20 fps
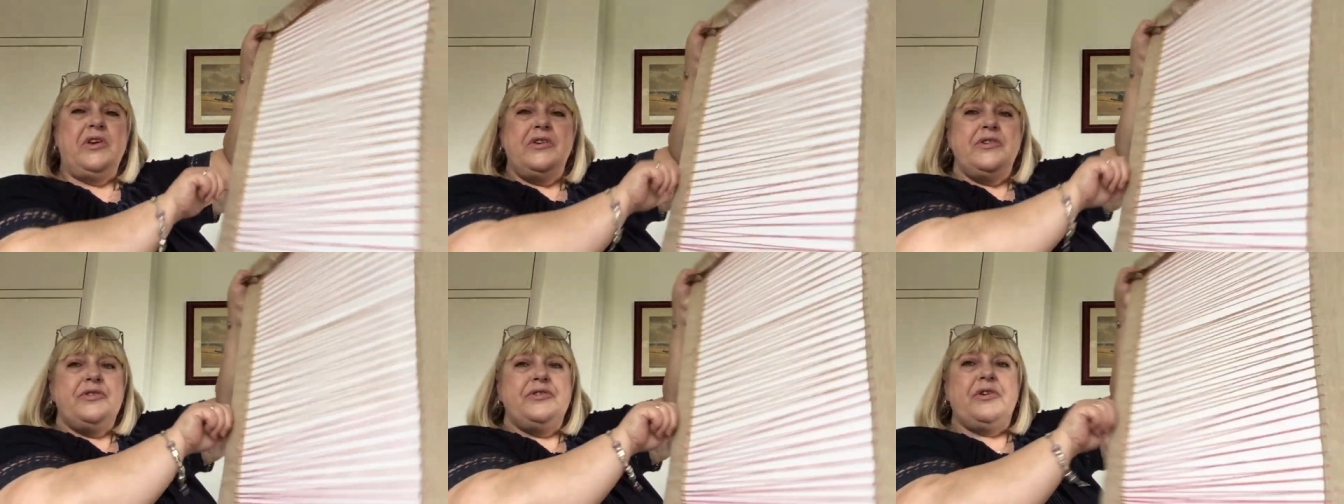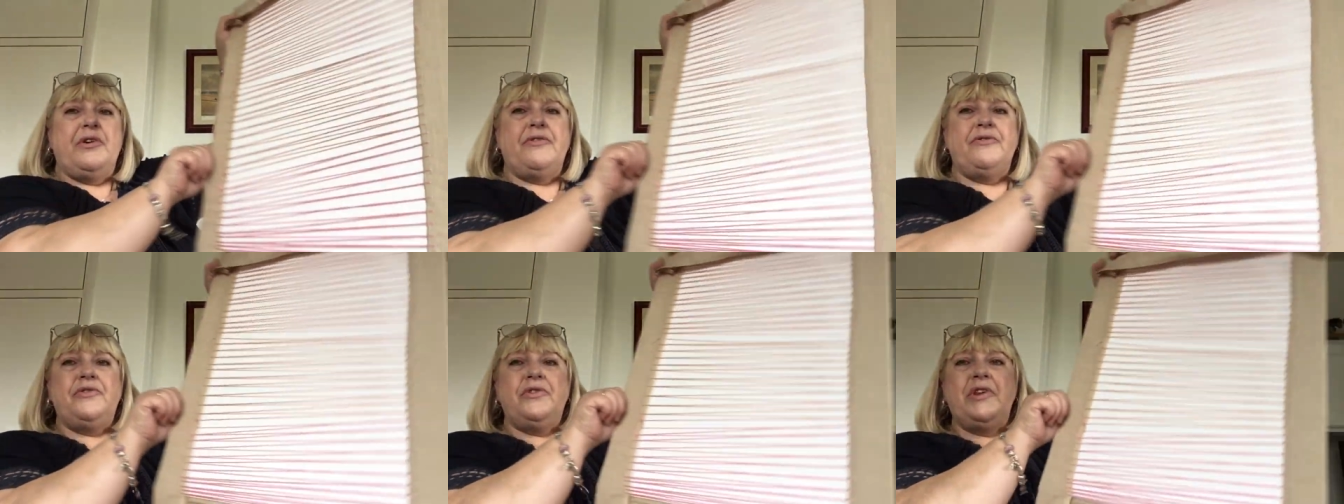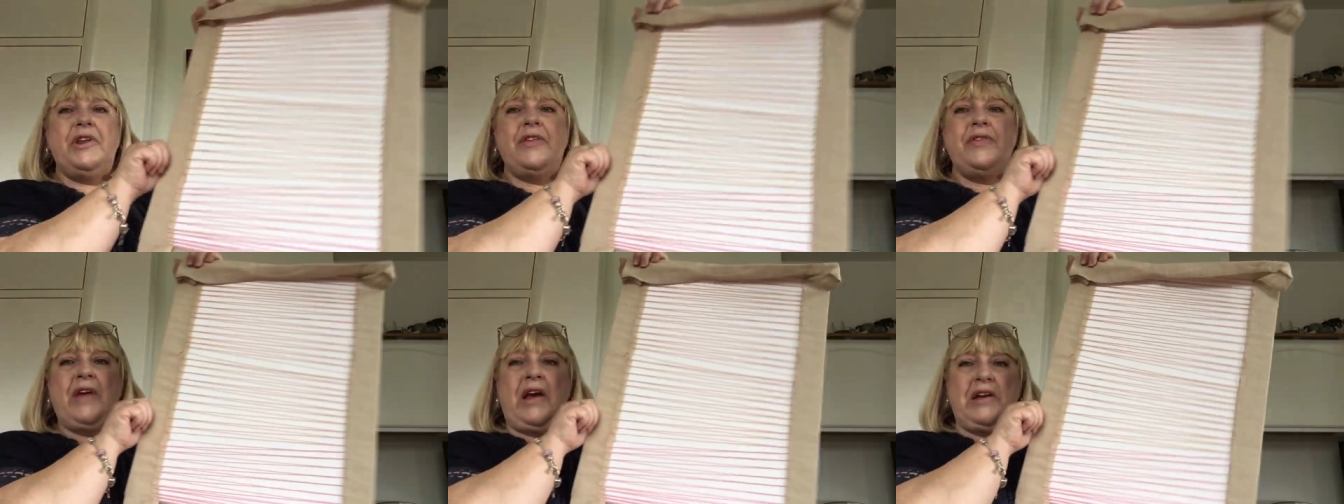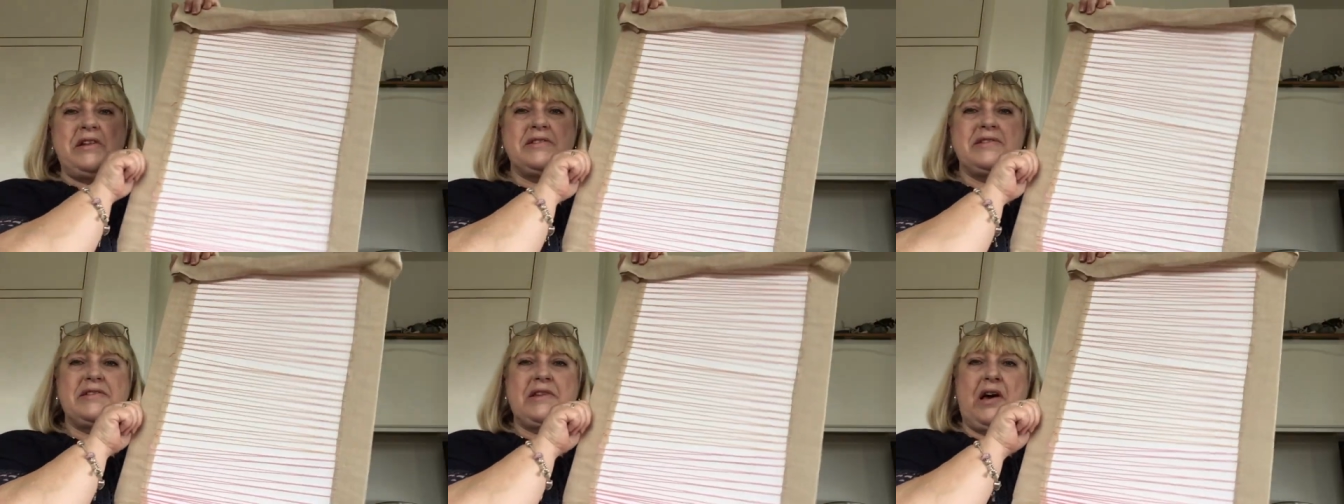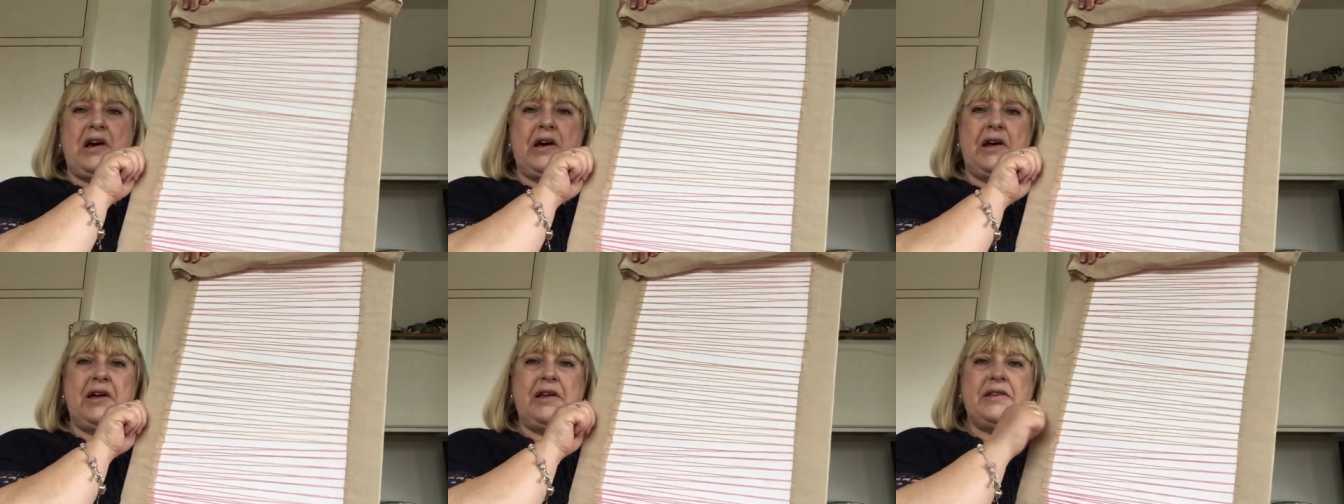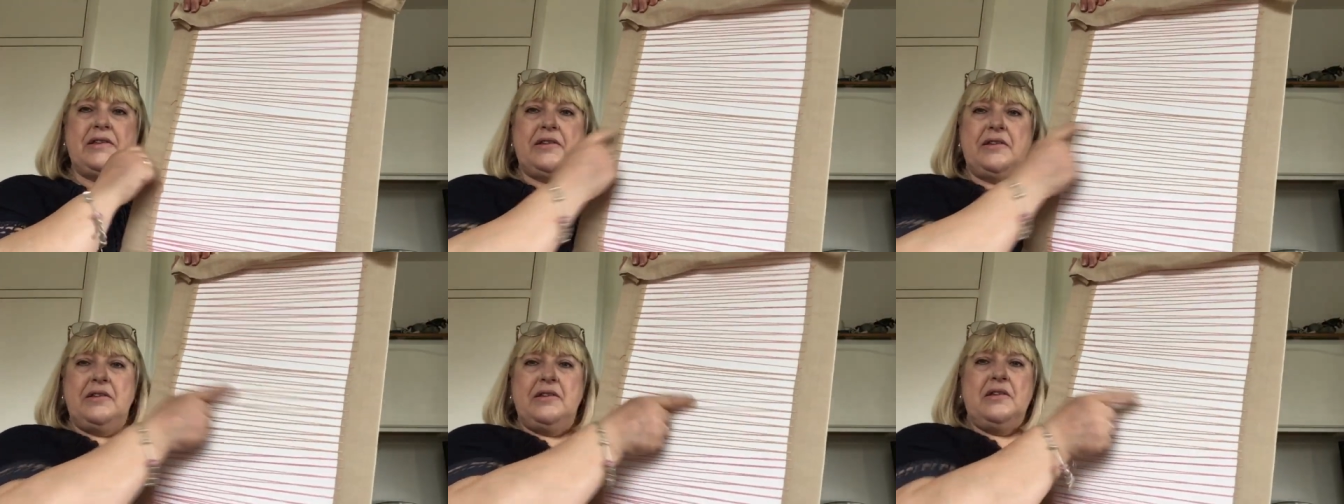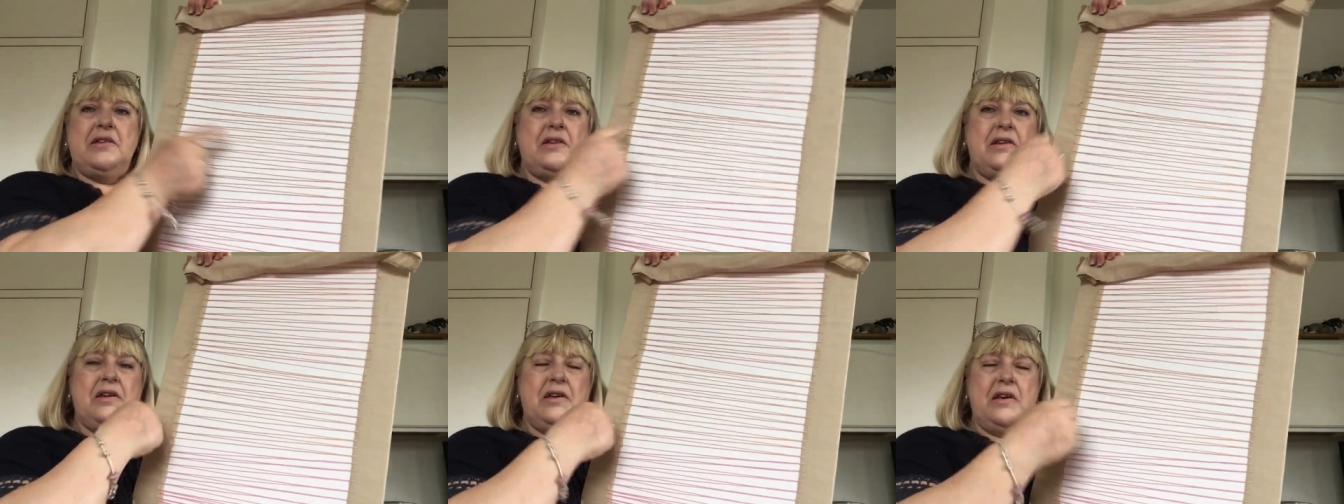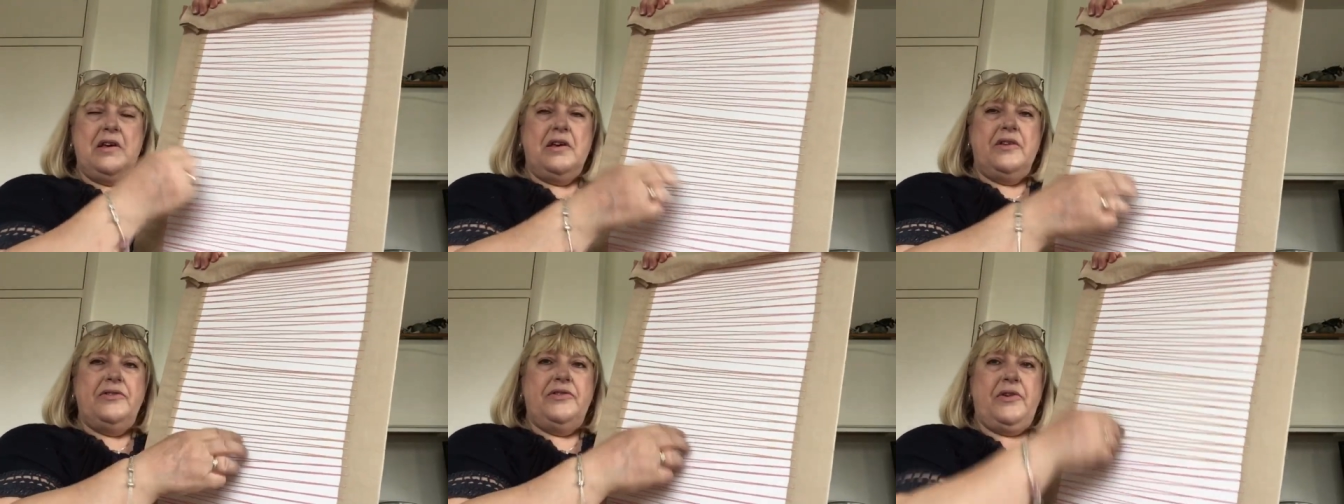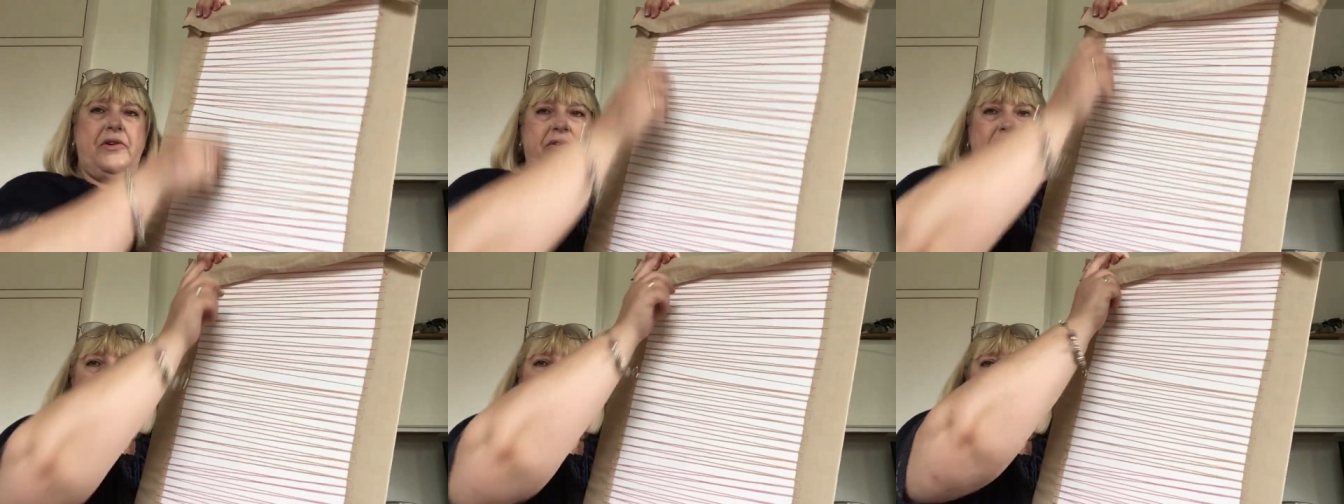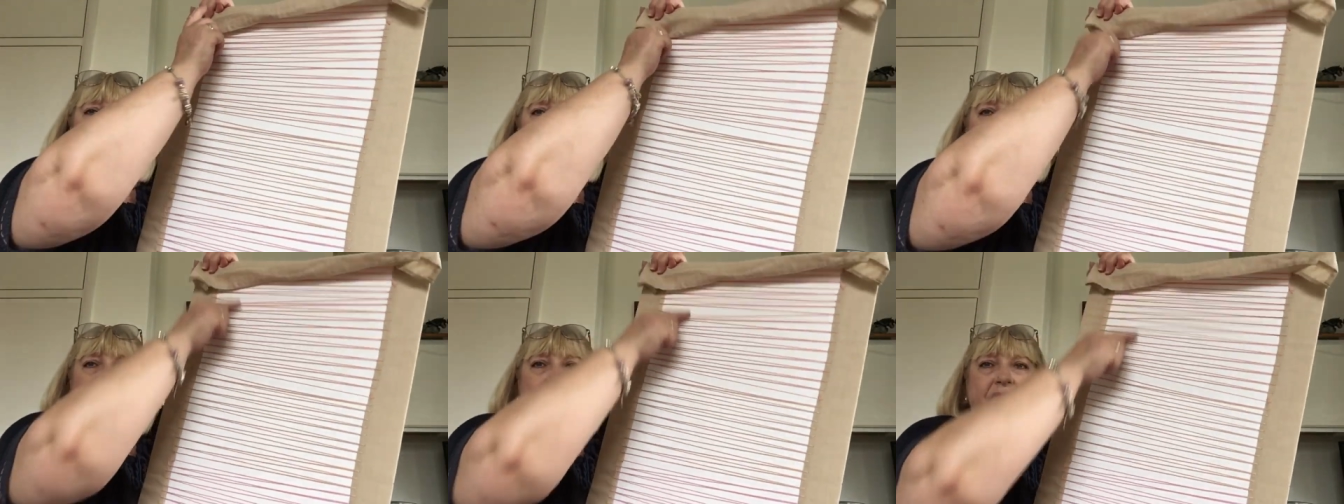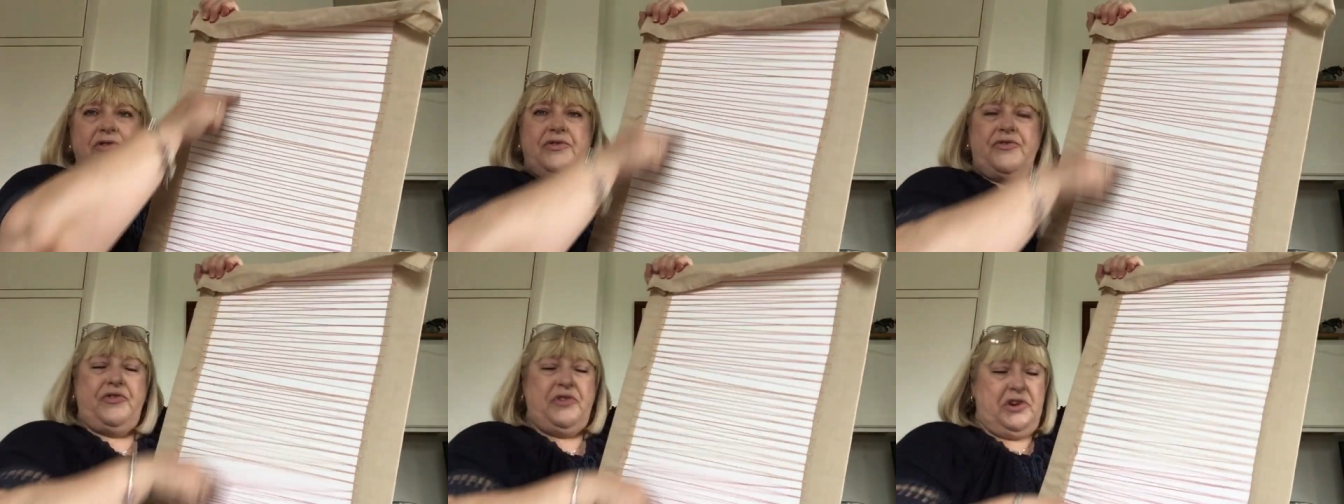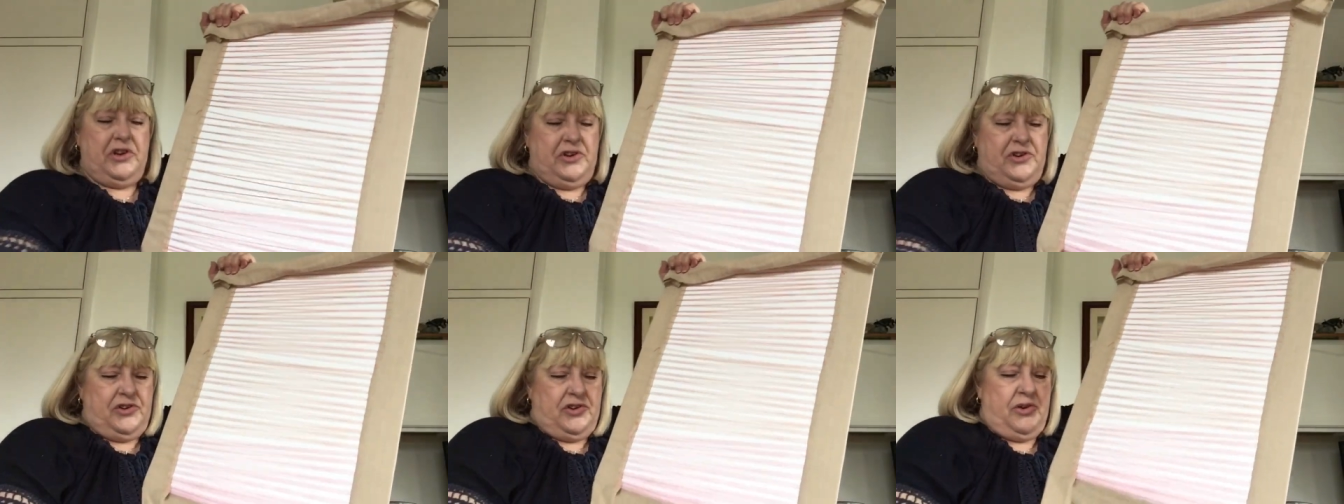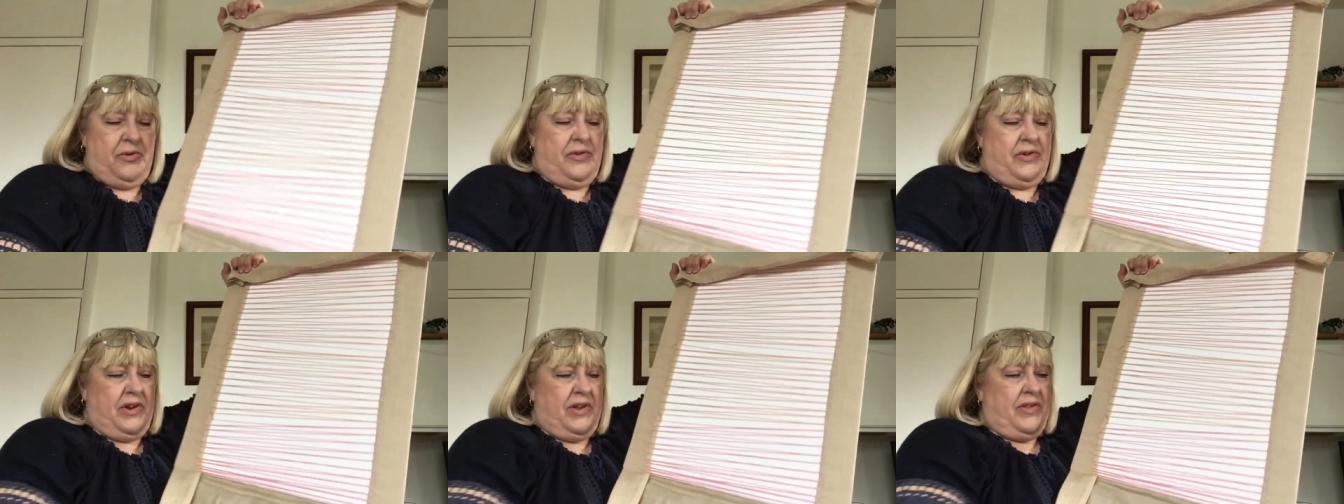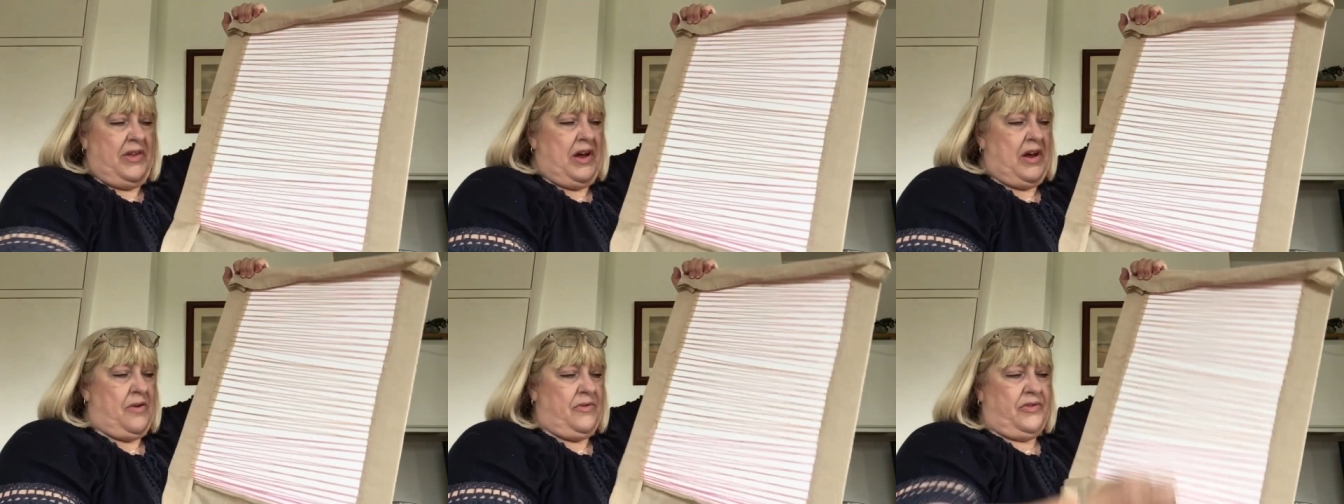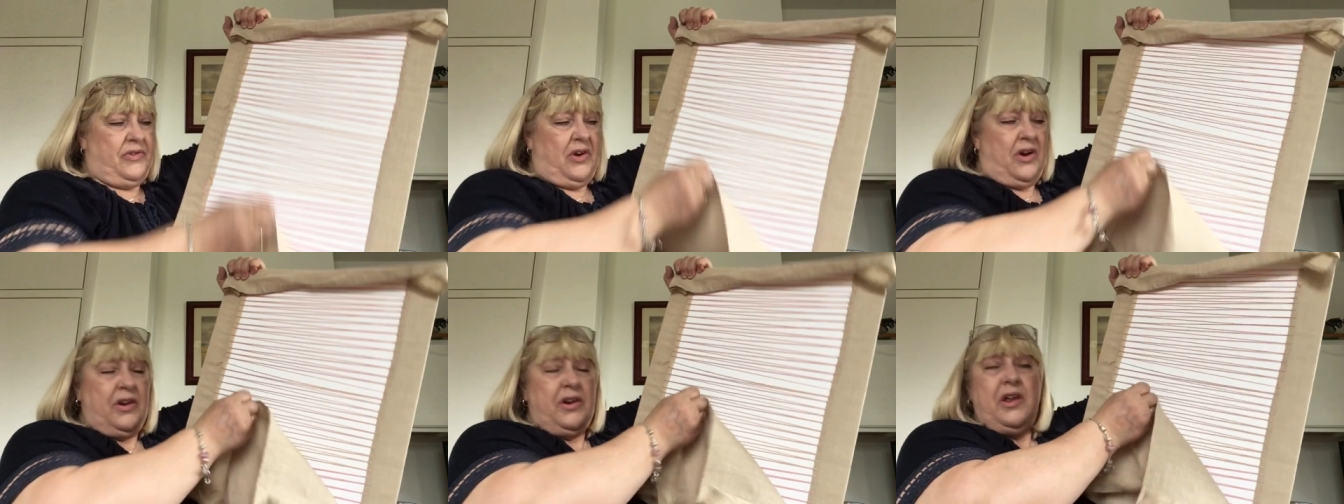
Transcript: So I've done it that side. So I've just got to finish doing it that side.